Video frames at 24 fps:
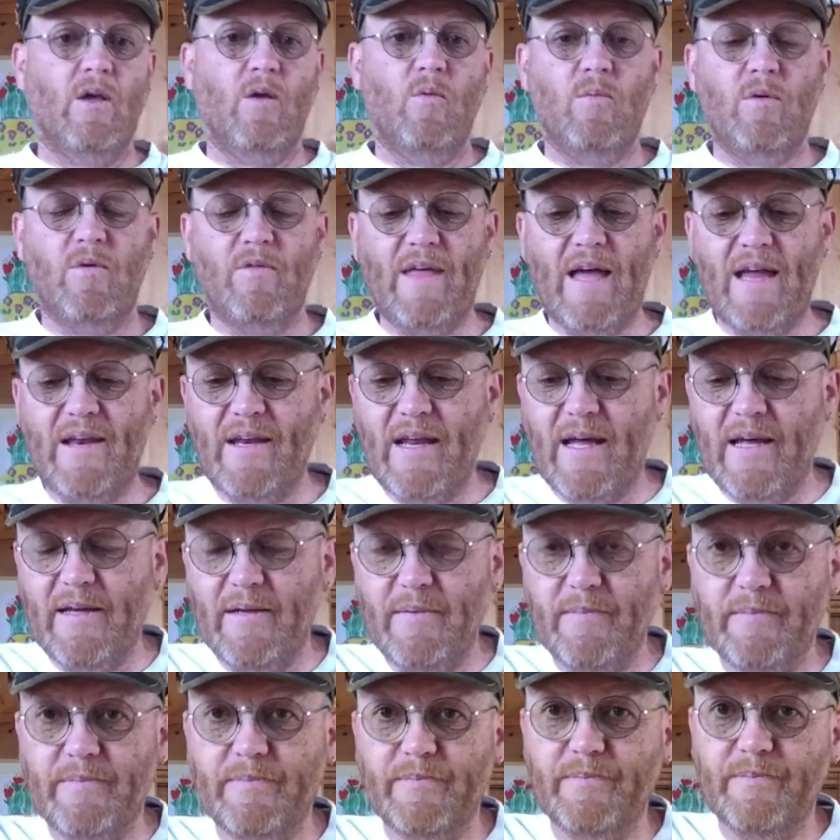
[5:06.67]
But that night,
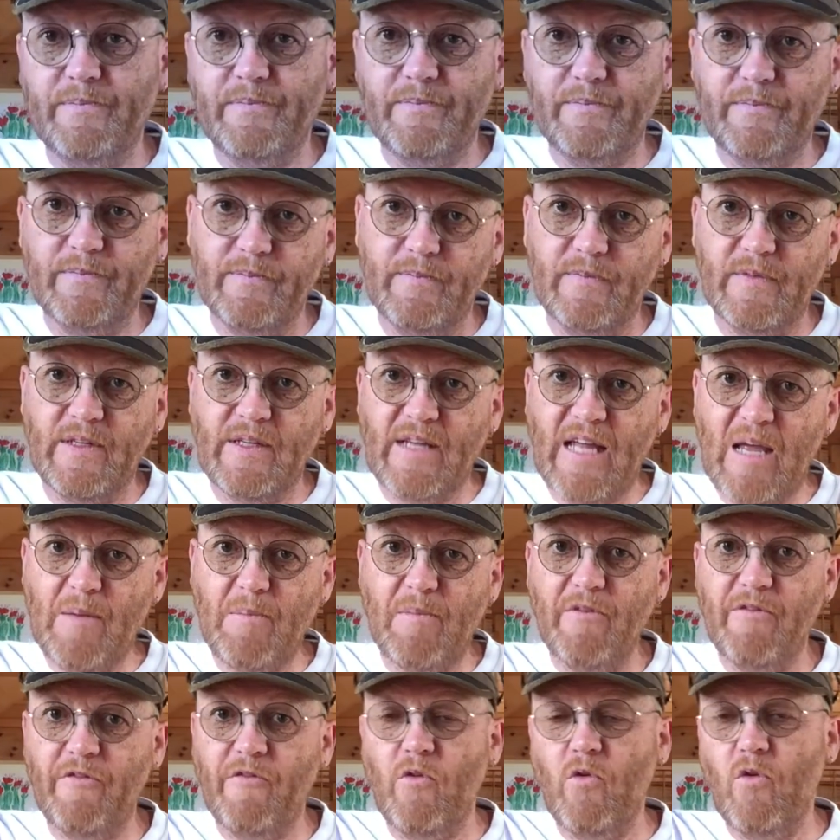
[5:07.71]
the night
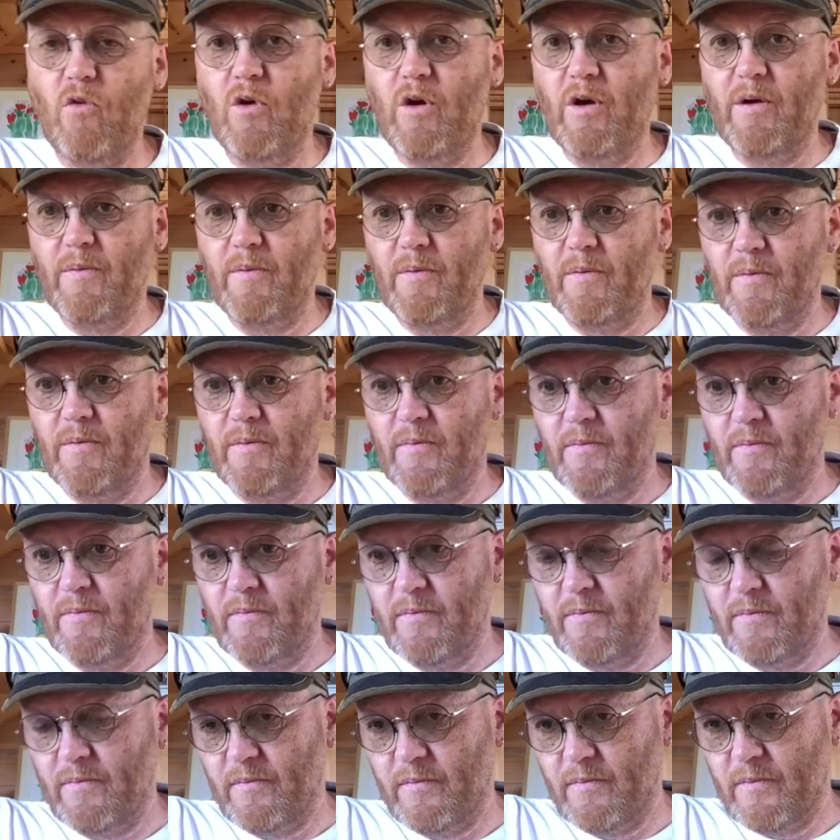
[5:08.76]
before,
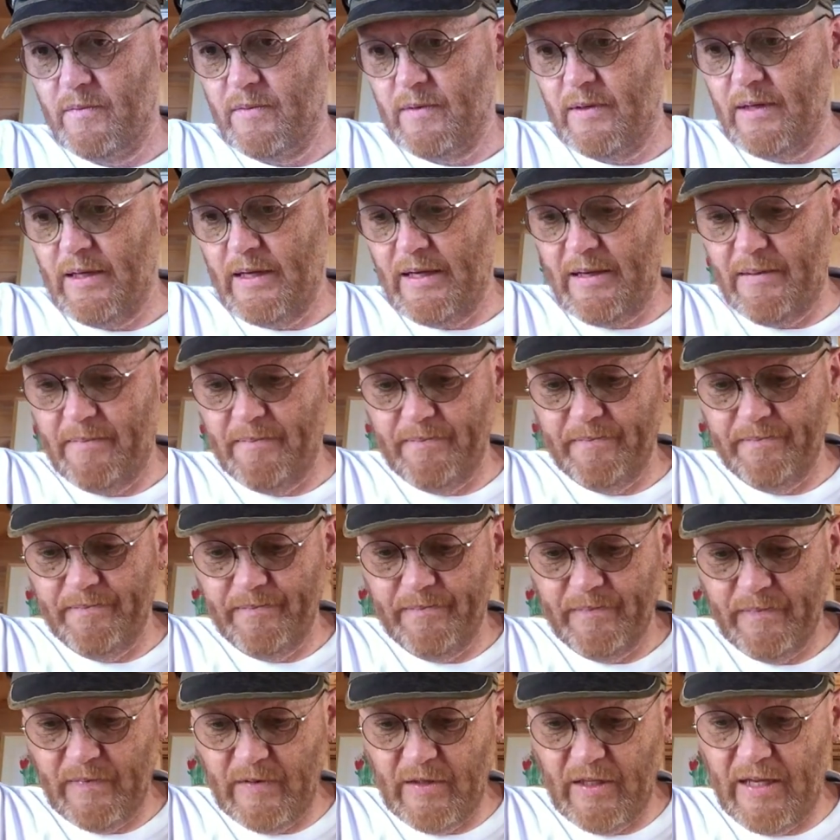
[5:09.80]

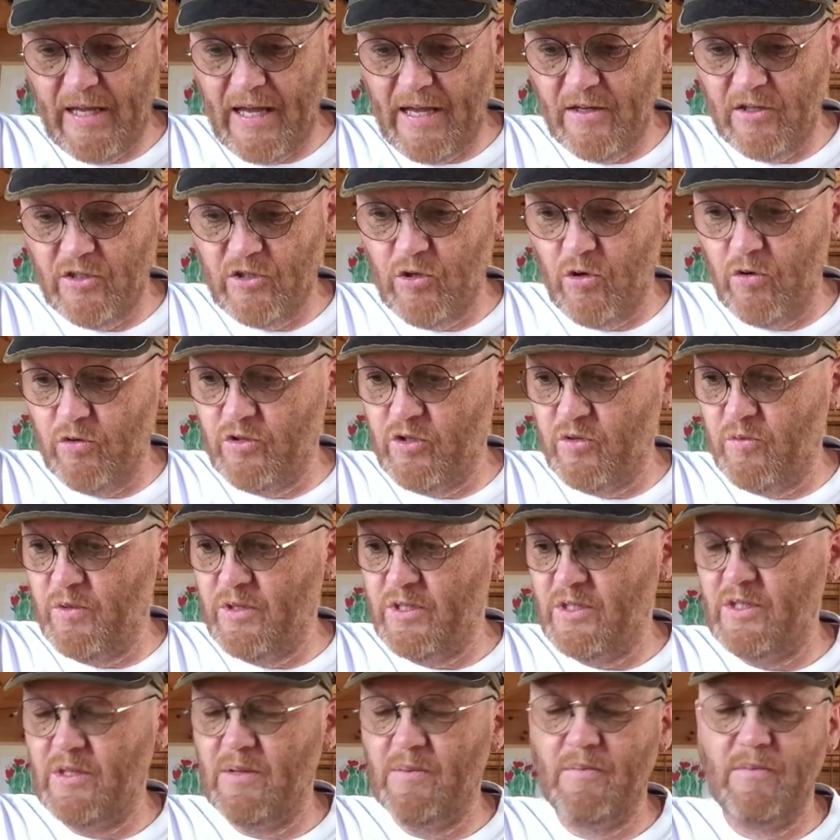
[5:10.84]
the king's daughter
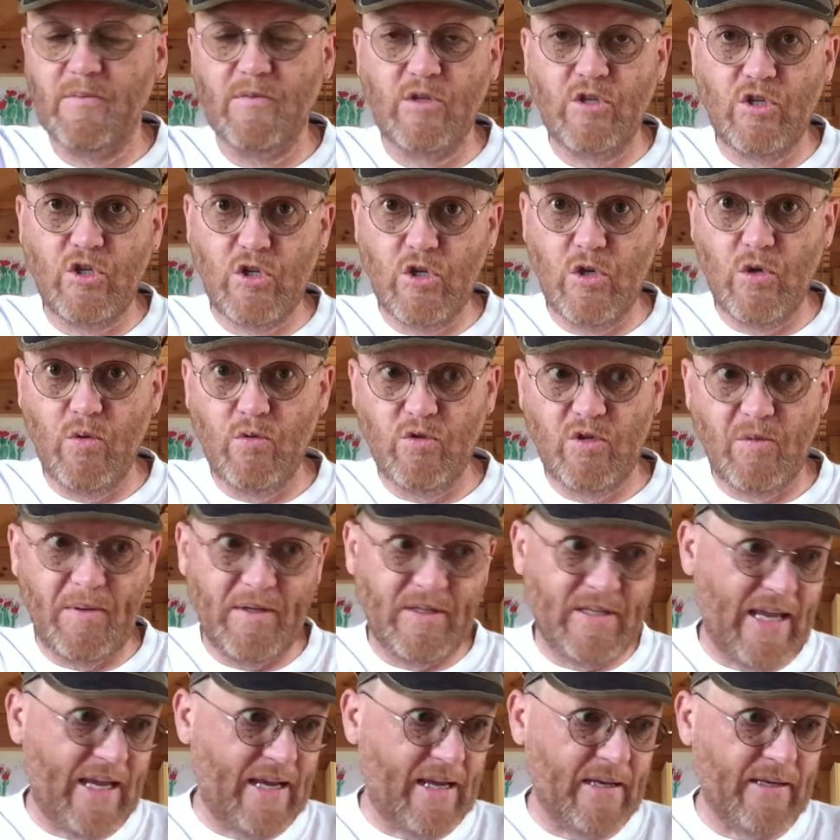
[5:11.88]
was due to be
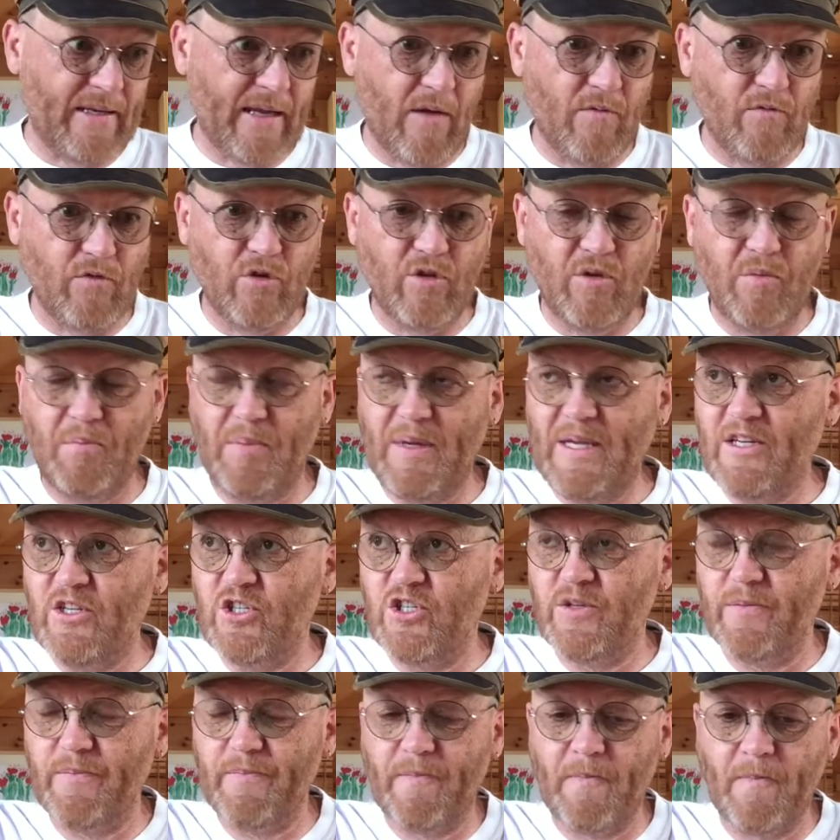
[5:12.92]
taken down to the beach.